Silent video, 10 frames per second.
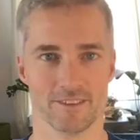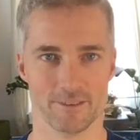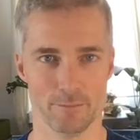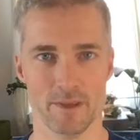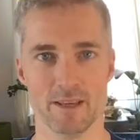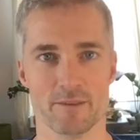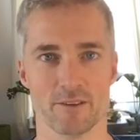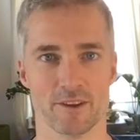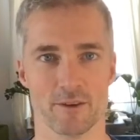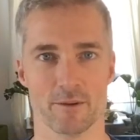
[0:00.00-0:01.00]
meme
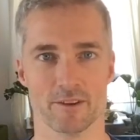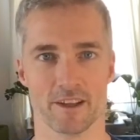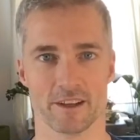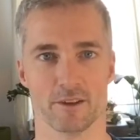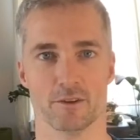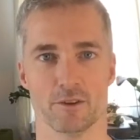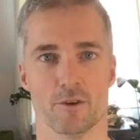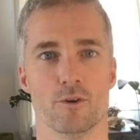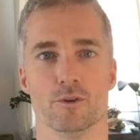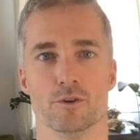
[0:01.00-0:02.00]
out there about like your
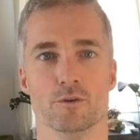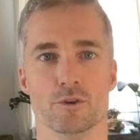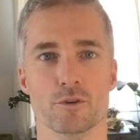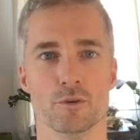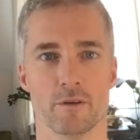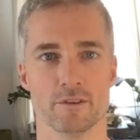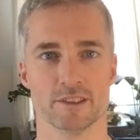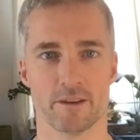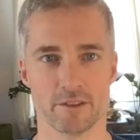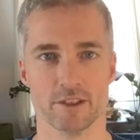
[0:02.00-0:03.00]
whole new you every
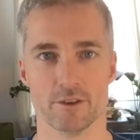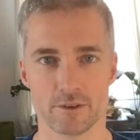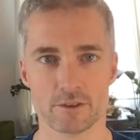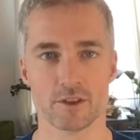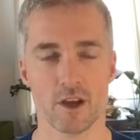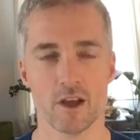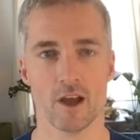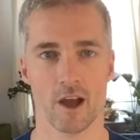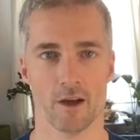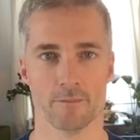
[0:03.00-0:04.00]
7 years,
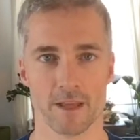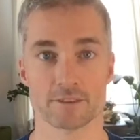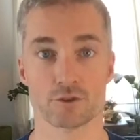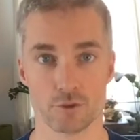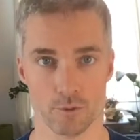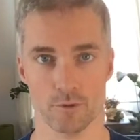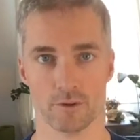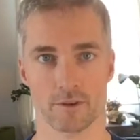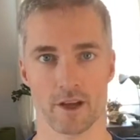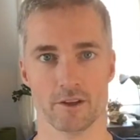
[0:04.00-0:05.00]
that's true.
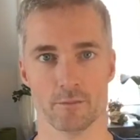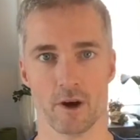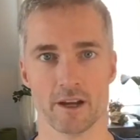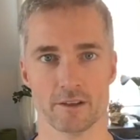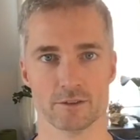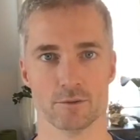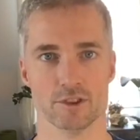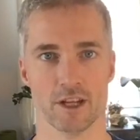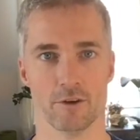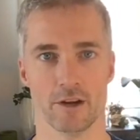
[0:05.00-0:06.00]
Okay, your body is
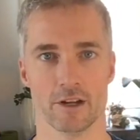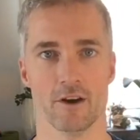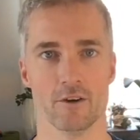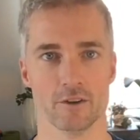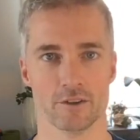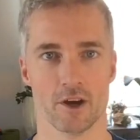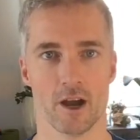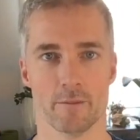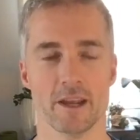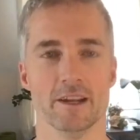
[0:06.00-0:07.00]
regenerating all the
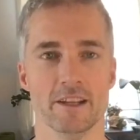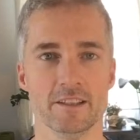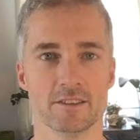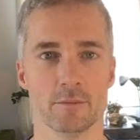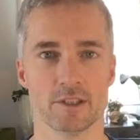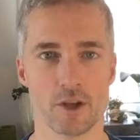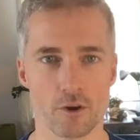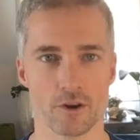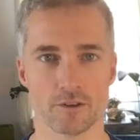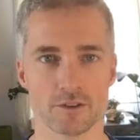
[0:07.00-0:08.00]
time, and it needs the
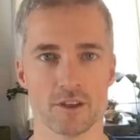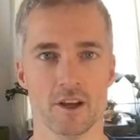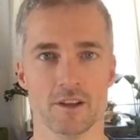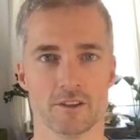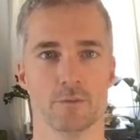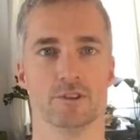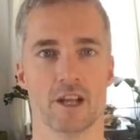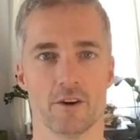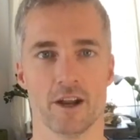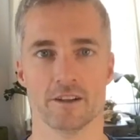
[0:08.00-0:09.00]
materials to
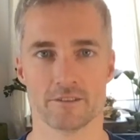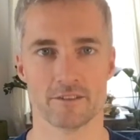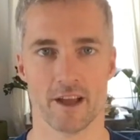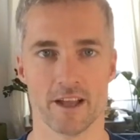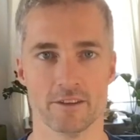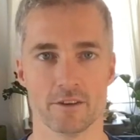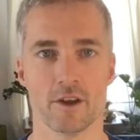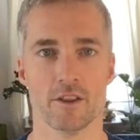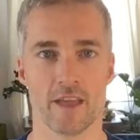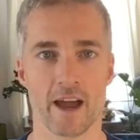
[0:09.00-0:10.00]
regenerate, and
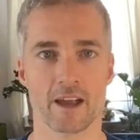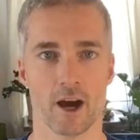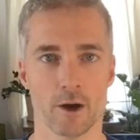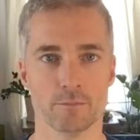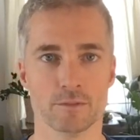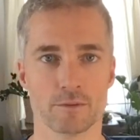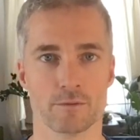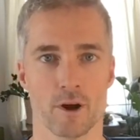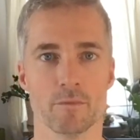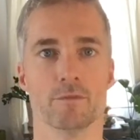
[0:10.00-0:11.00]
that comes
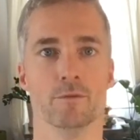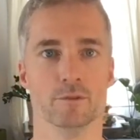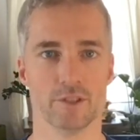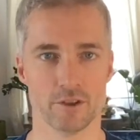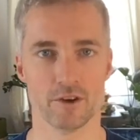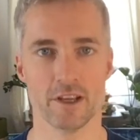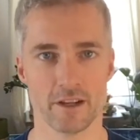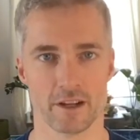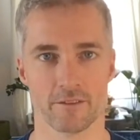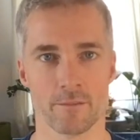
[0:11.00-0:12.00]
from the foods that you're
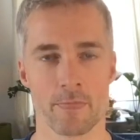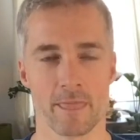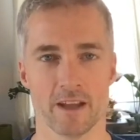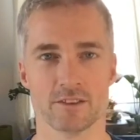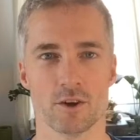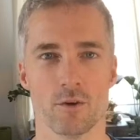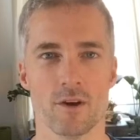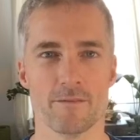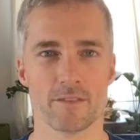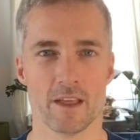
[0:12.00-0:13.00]
eating. And so
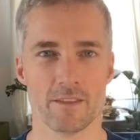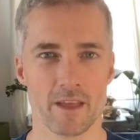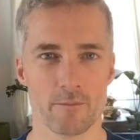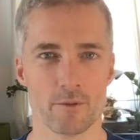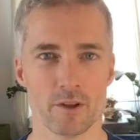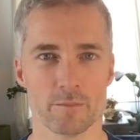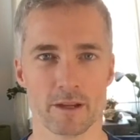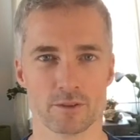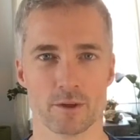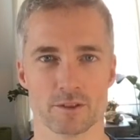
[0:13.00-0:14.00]
that really
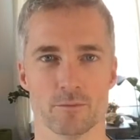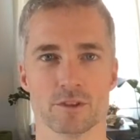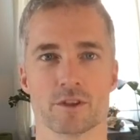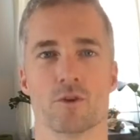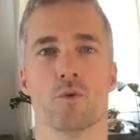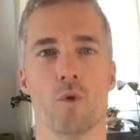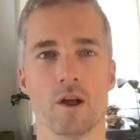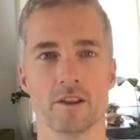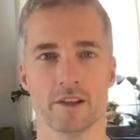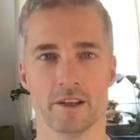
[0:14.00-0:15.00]
begs the question, what's the
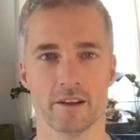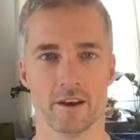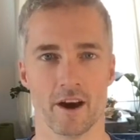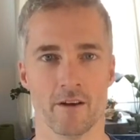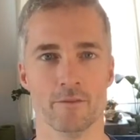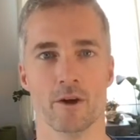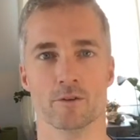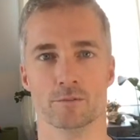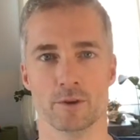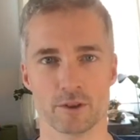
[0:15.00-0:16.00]
quality of
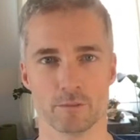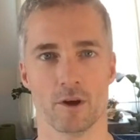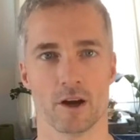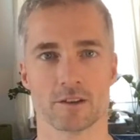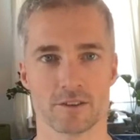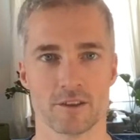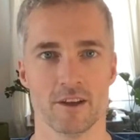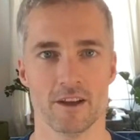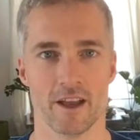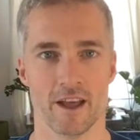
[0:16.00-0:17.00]
those building blocks?
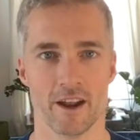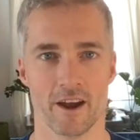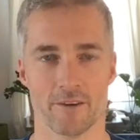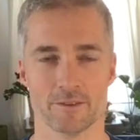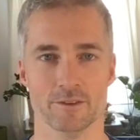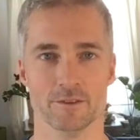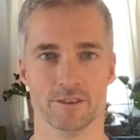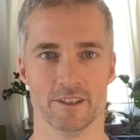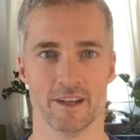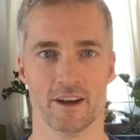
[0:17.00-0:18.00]
And I often use
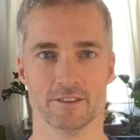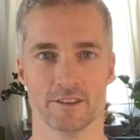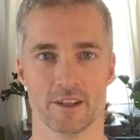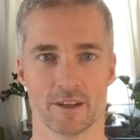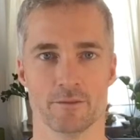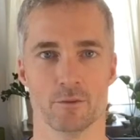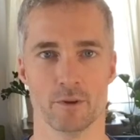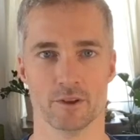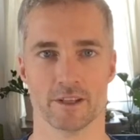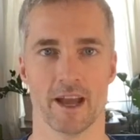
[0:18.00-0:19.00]
the analogy, like if you're
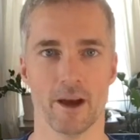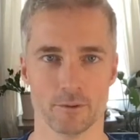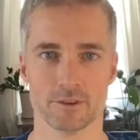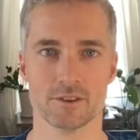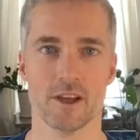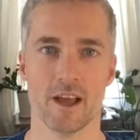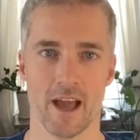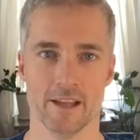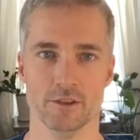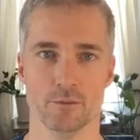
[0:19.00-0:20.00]
building a house
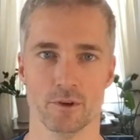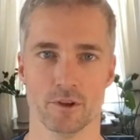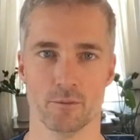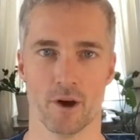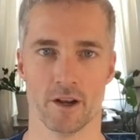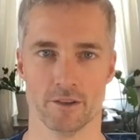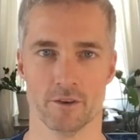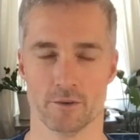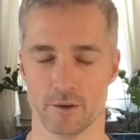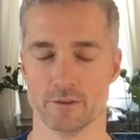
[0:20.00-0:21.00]
and you really wanted,
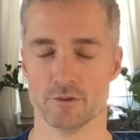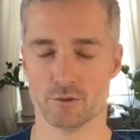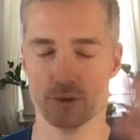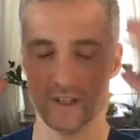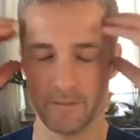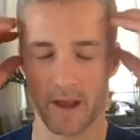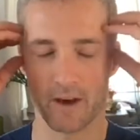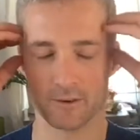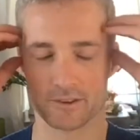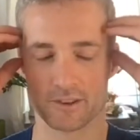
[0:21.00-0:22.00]
you had your dream
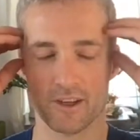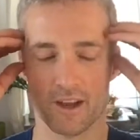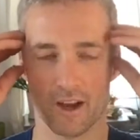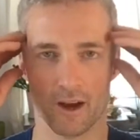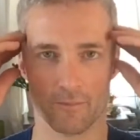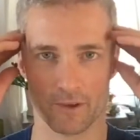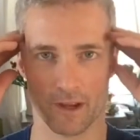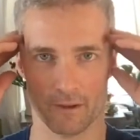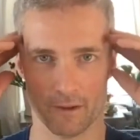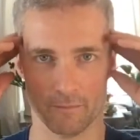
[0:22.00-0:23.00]
house
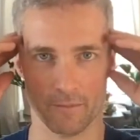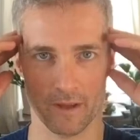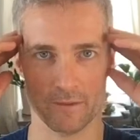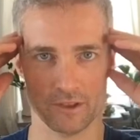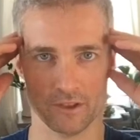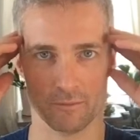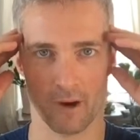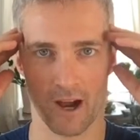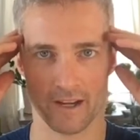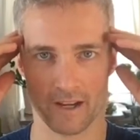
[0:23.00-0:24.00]
image in your
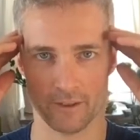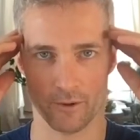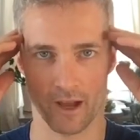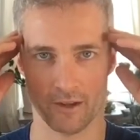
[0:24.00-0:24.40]
mind, and you